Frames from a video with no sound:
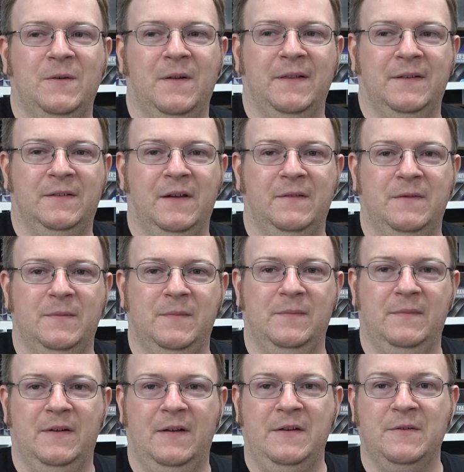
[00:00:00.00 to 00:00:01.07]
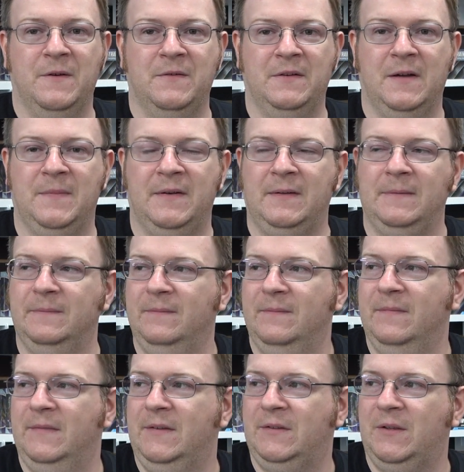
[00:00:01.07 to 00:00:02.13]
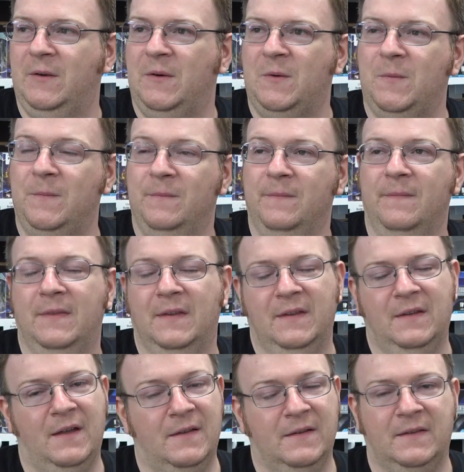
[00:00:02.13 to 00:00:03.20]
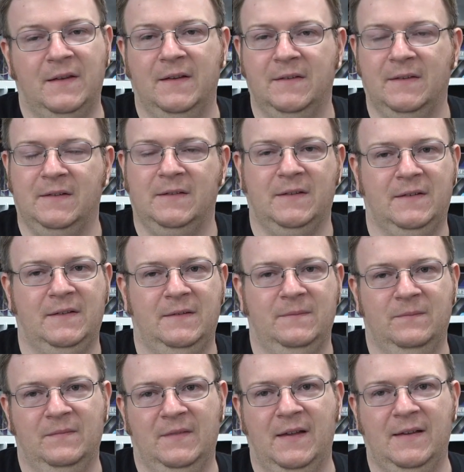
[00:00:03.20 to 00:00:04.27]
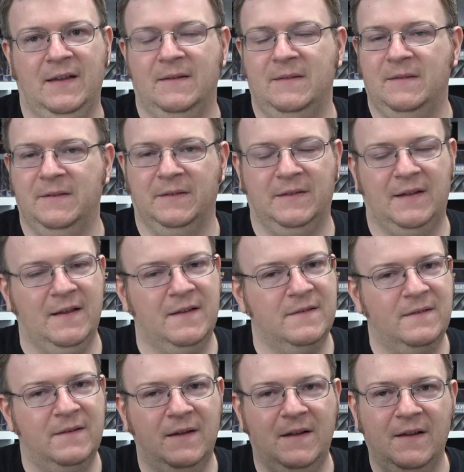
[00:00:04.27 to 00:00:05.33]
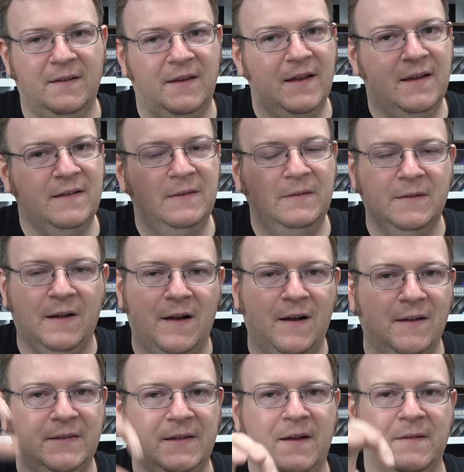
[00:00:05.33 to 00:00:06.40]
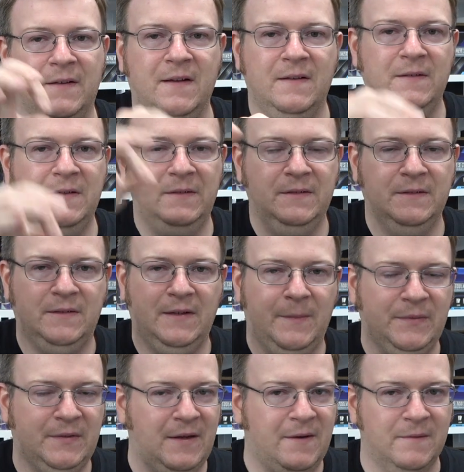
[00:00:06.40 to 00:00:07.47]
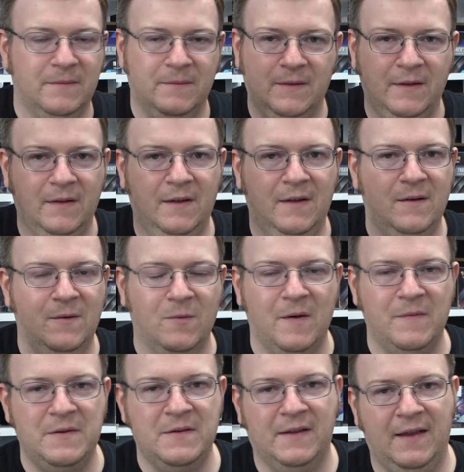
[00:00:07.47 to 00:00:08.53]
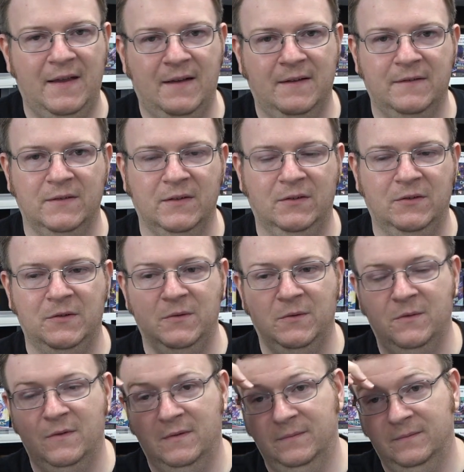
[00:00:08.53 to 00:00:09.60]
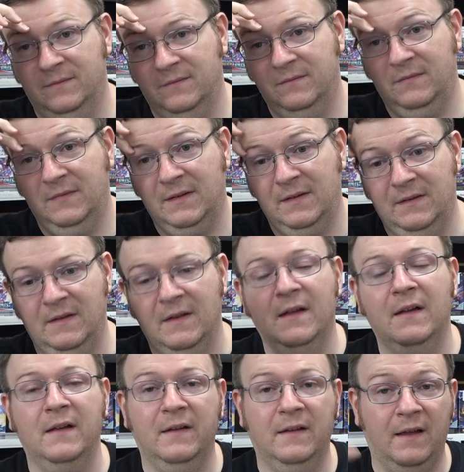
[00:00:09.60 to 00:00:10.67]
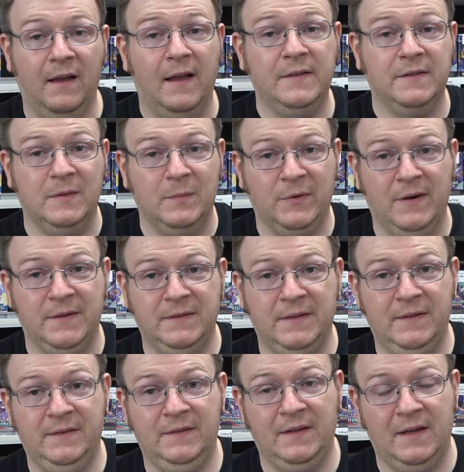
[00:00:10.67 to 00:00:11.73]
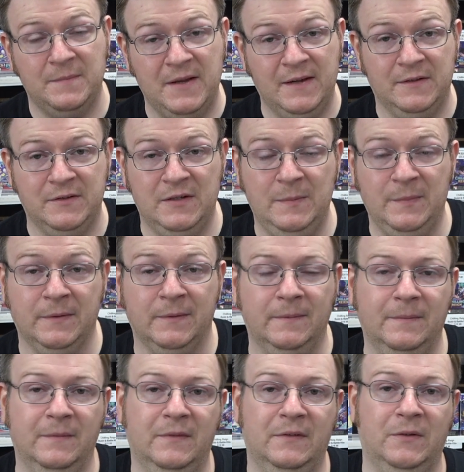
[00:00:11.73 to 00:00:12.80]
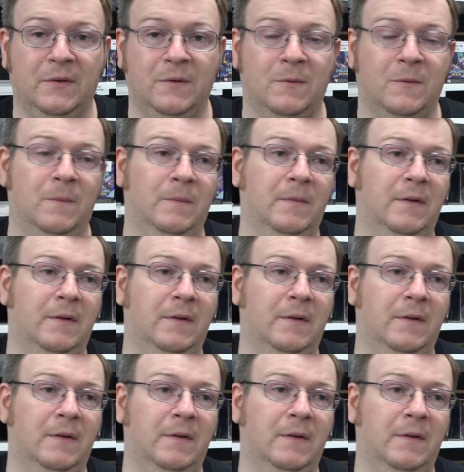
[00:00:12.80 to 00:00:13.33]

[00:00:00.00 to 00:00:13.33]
all that stuff in your own company. So yeah, it's just, again, you're just taking little cogs out, taking little steps out wherever you can, just to hasten the process and make it cheaper. So